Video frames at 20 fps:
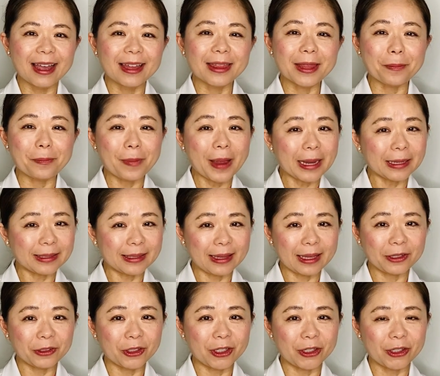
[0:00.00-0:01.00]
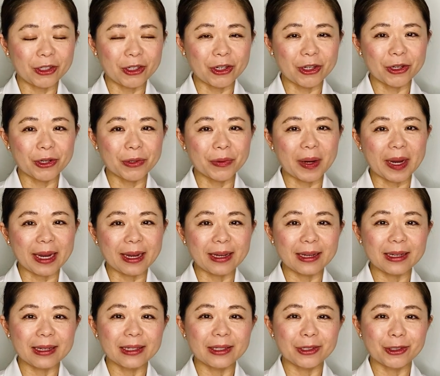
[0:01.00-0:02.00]
The best thing to do
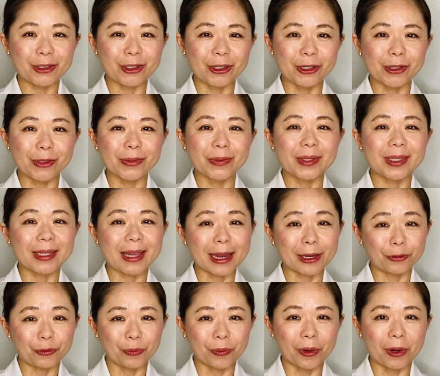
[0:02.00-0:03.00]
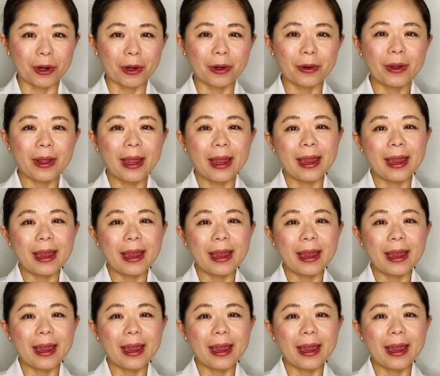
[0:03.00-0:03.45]
is to schedule